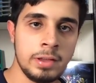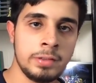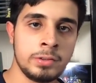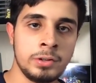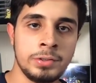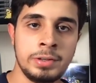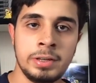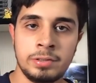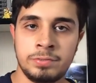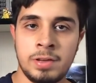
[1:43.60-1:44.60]
It's called the
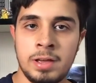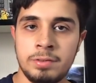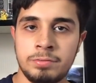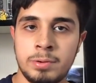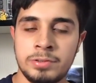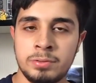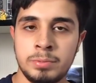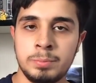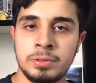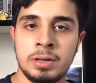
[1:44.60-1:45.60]
DS Fat by some
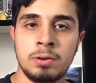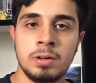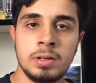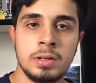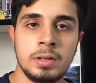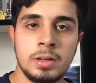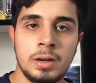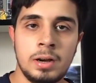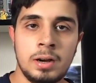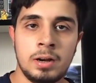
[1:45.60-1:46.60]
people
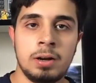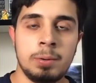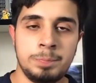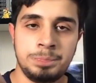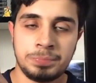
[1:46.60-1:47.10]
now.